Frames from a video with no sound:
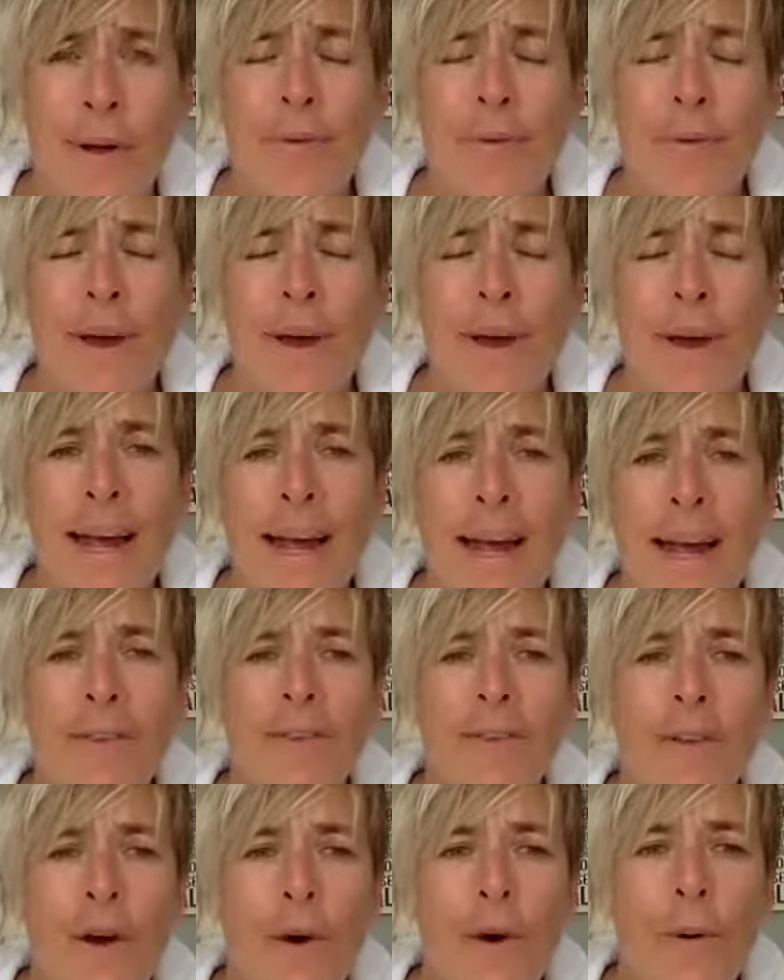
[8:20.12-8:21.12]
right?
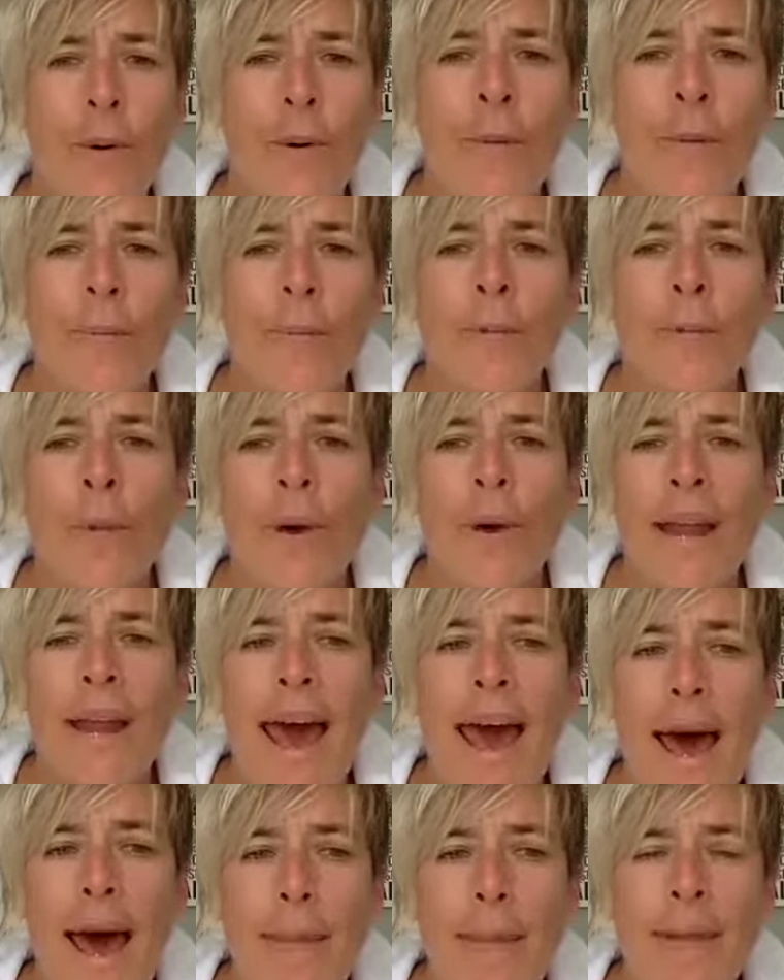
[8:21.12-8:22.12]
So what
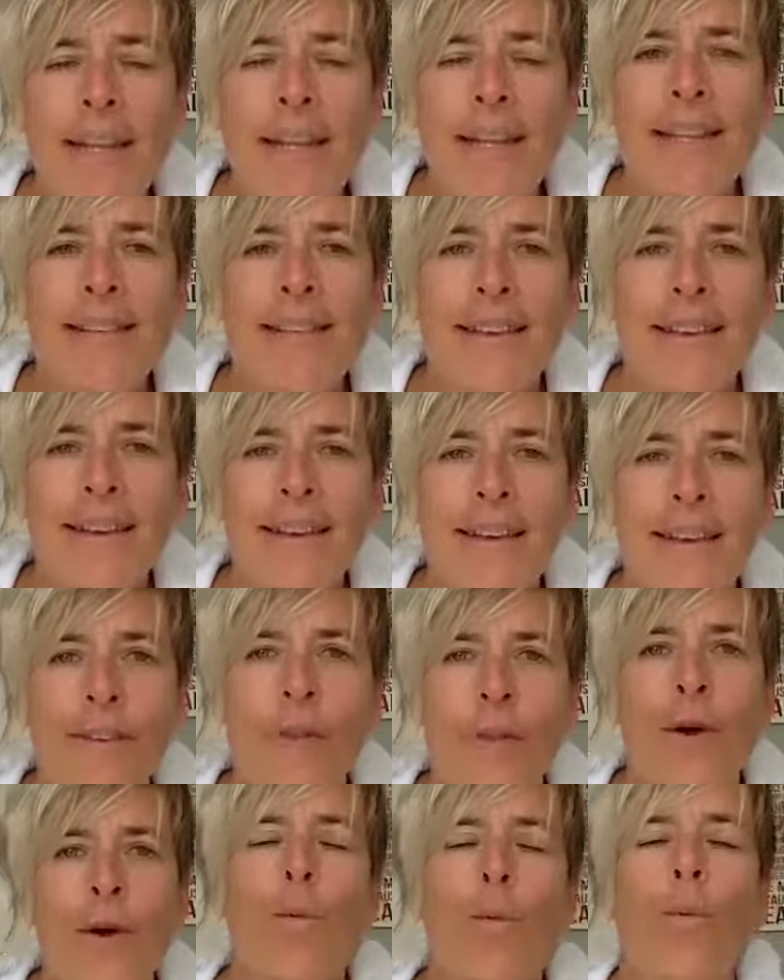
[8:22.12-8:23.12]
happens is
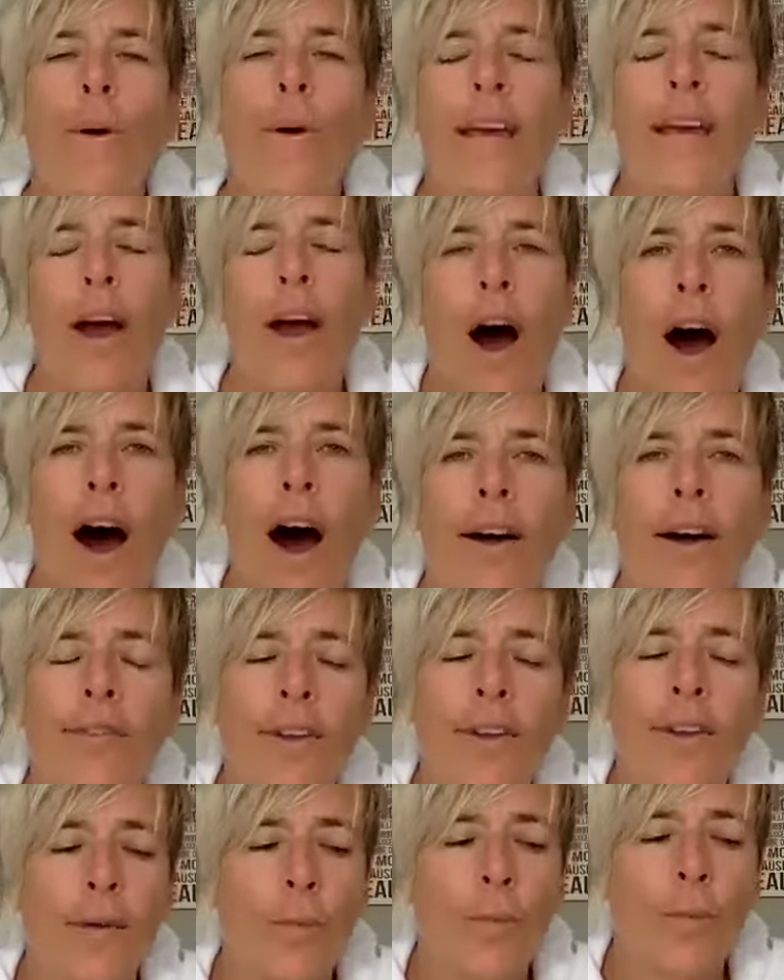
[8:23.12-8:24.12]
we
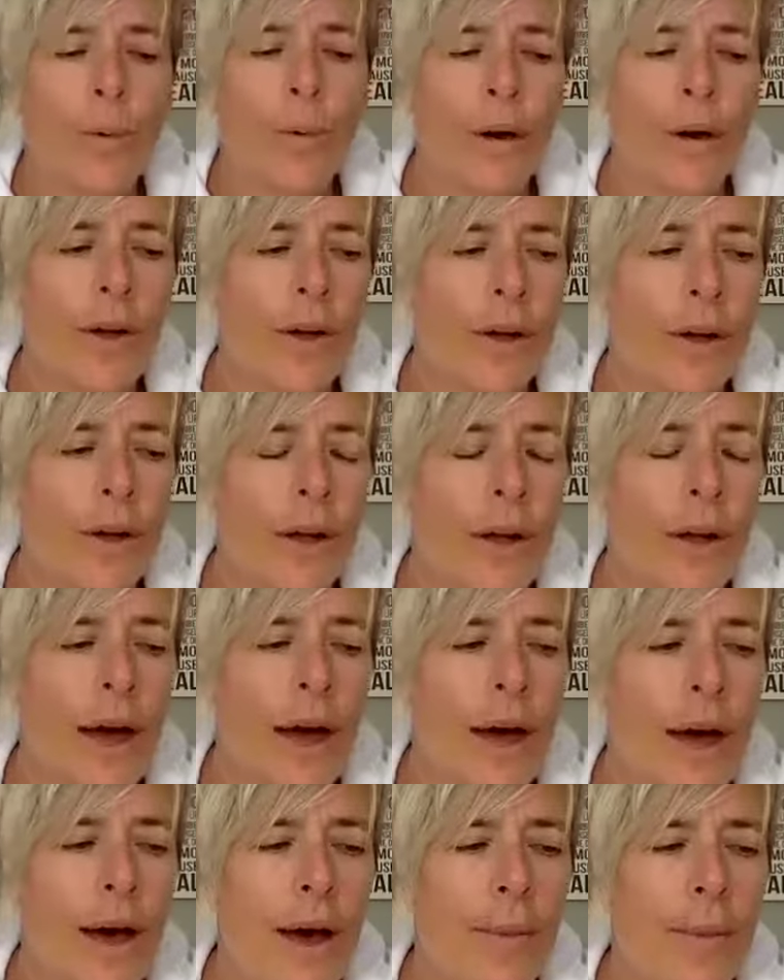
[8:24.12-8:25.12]
often will
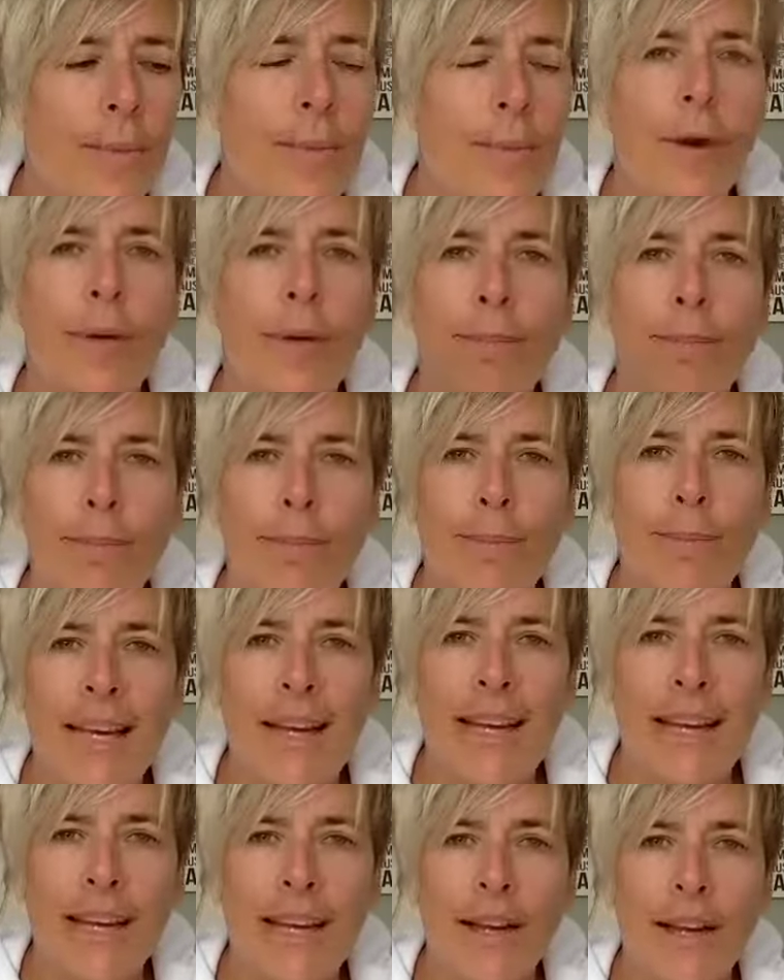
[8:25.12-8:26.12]
put
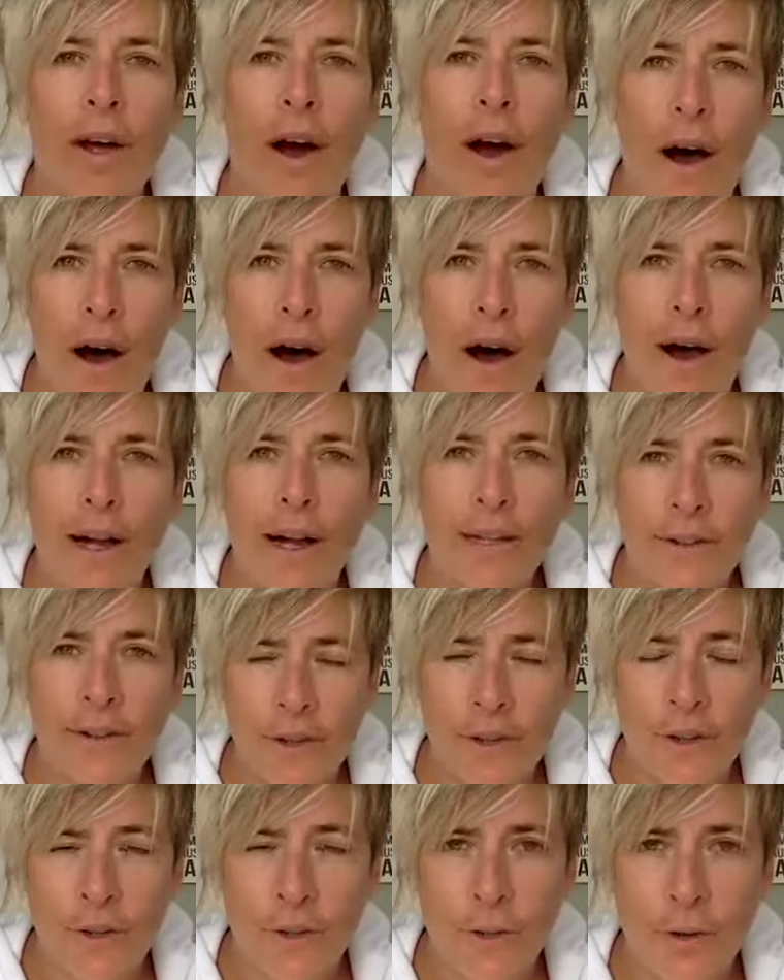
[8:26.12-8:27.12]
meaning
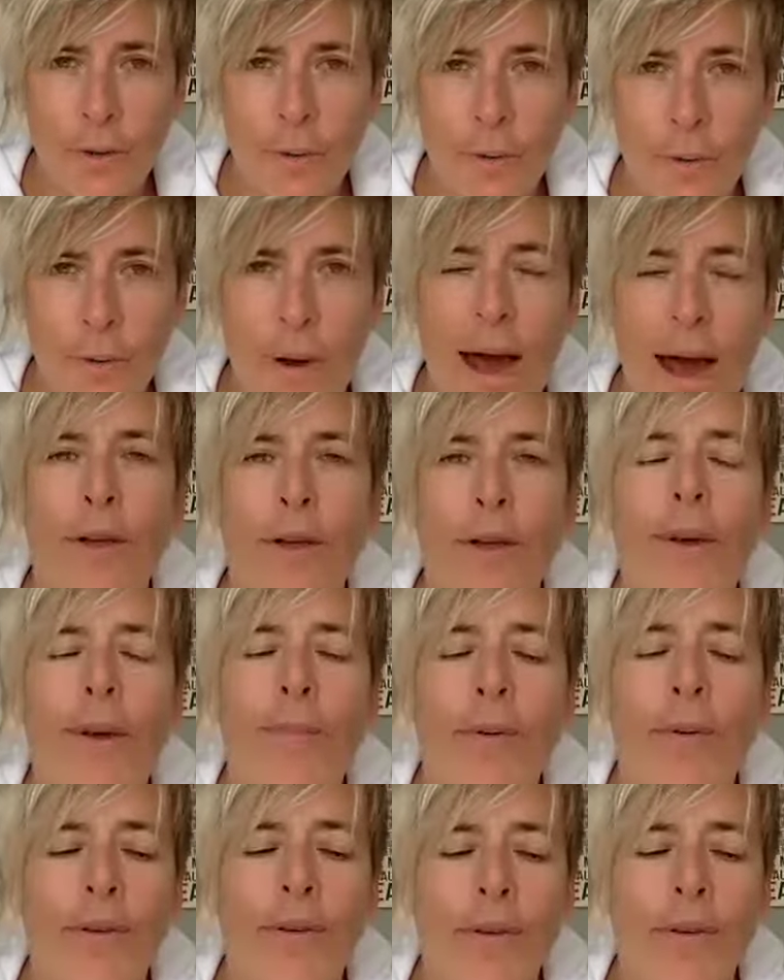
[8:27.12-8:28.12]
onto other
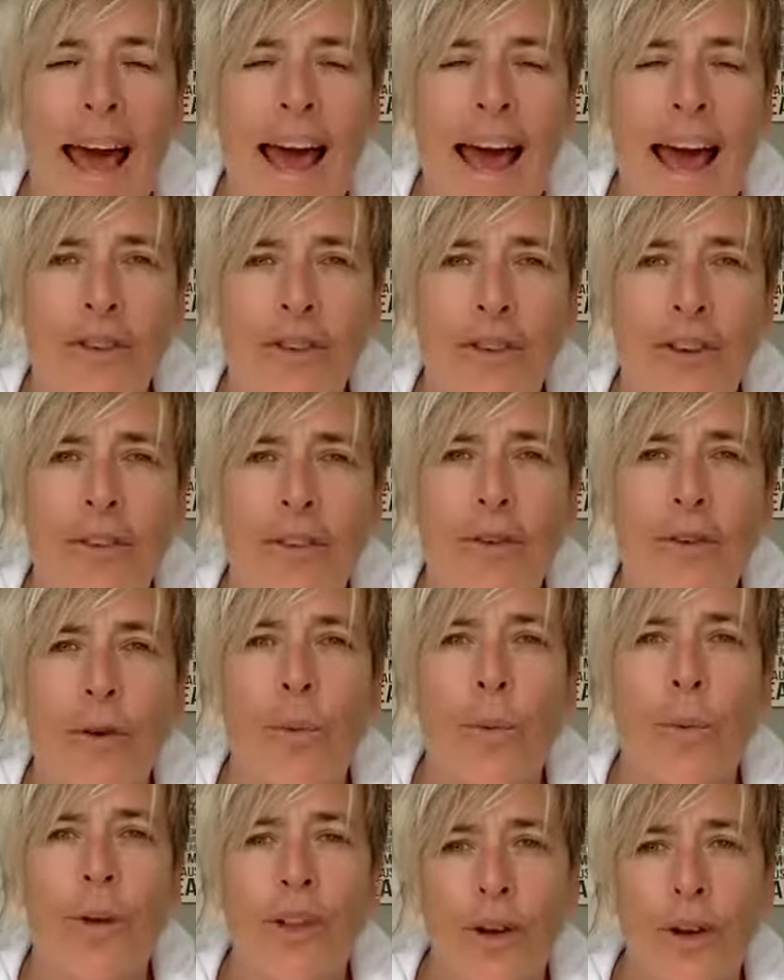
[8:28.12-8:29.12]
people's actions or
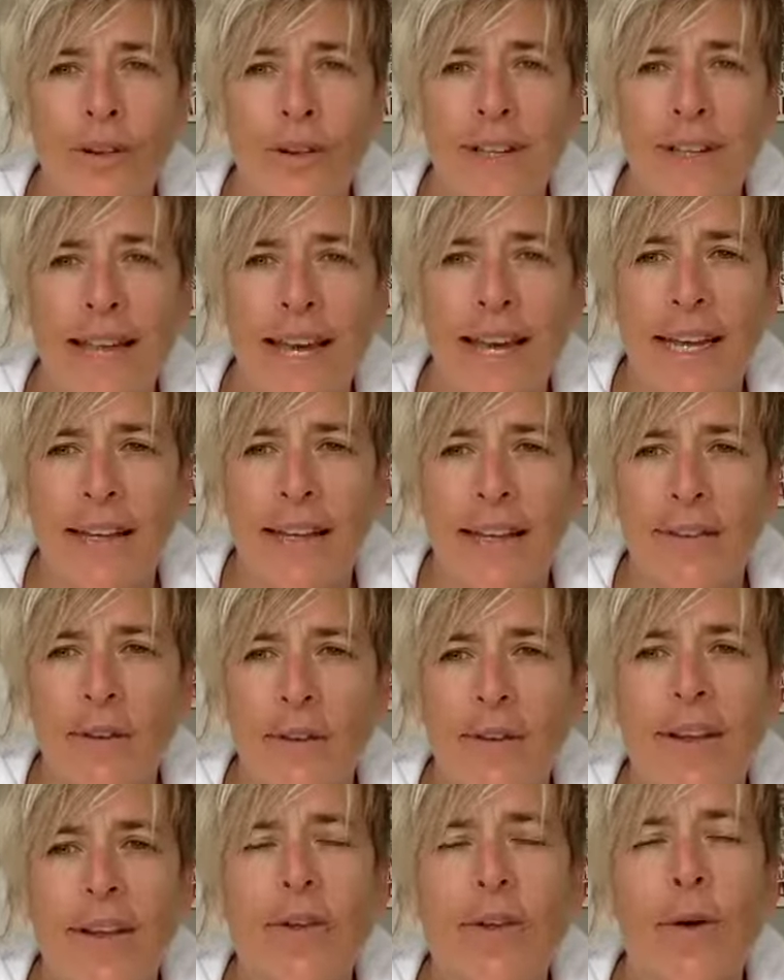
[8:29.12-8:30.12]
what they're saying. So
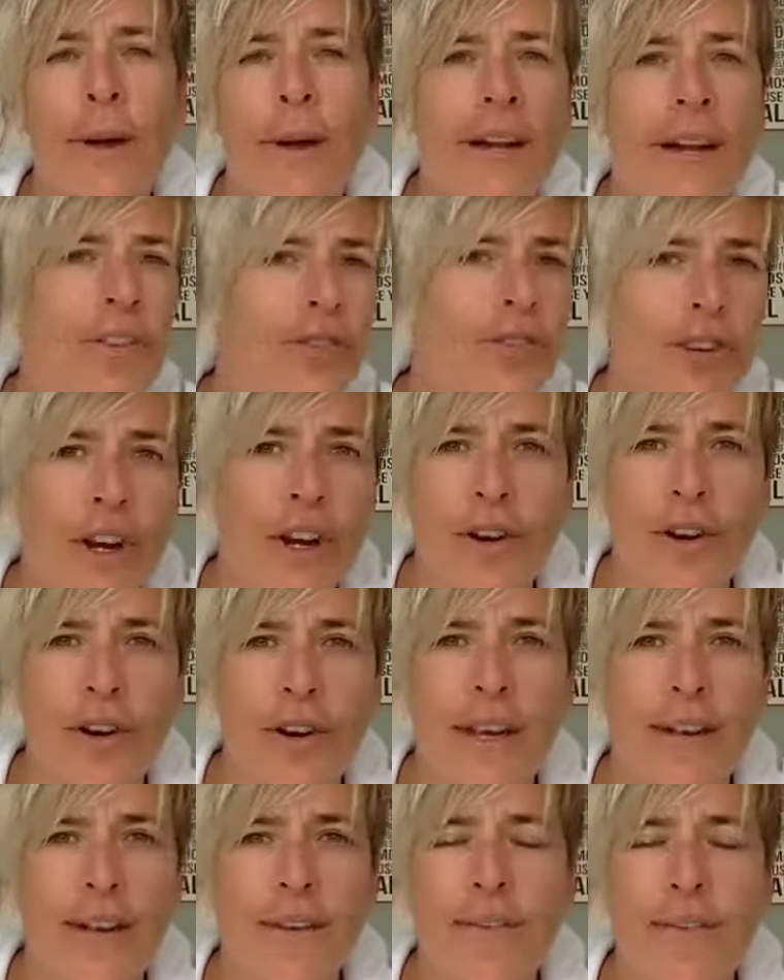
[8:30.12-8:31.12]
let's go back to
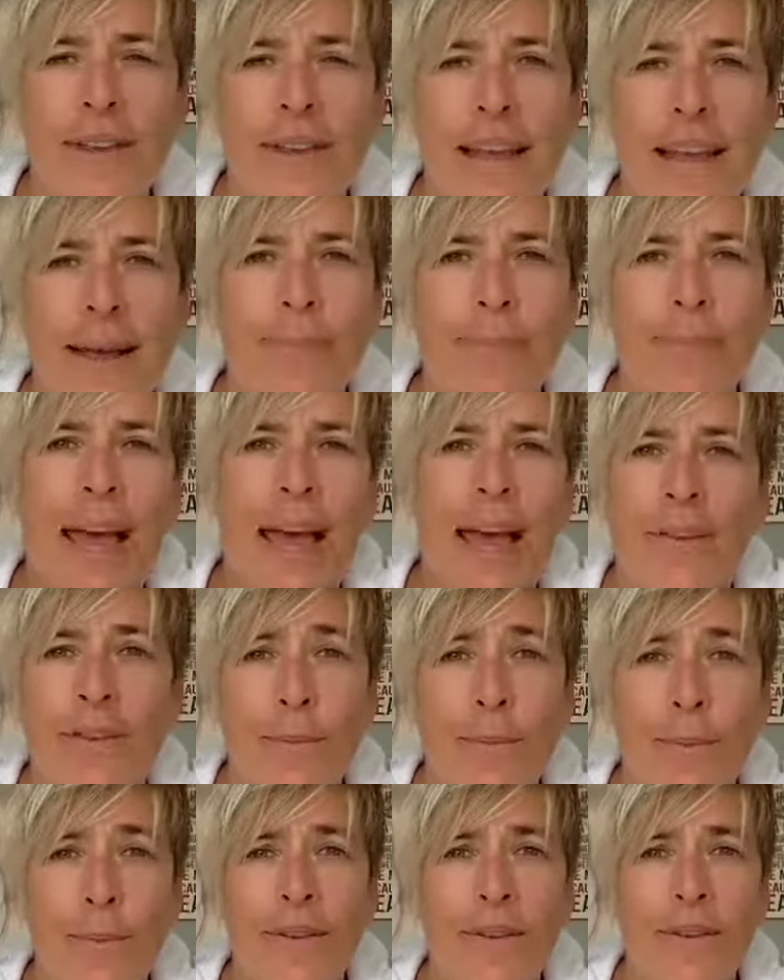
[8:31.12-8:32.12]
charities of saying, how's the
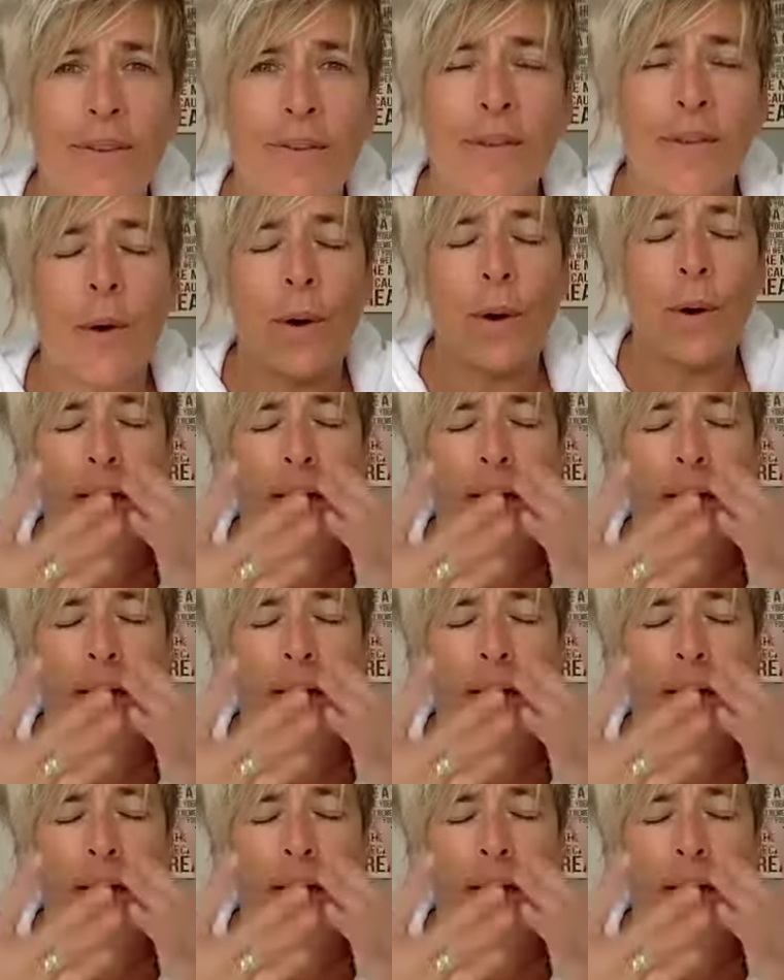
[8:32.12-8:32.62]
business going?